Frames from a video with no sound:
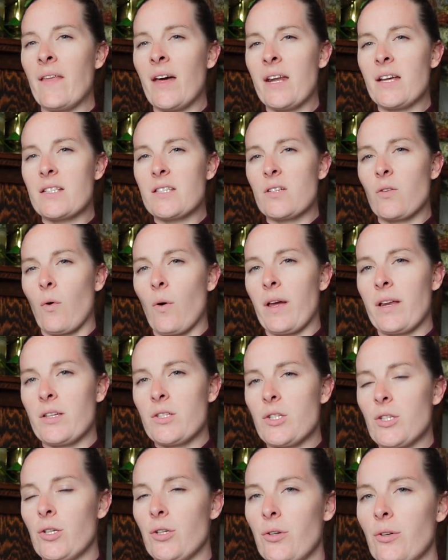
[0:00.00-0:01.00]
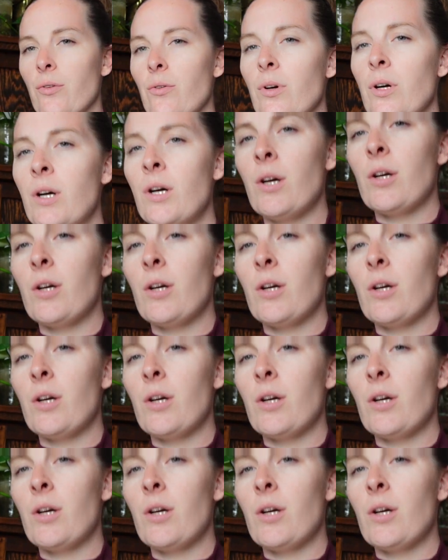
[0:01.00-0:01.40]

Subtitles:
then it's going to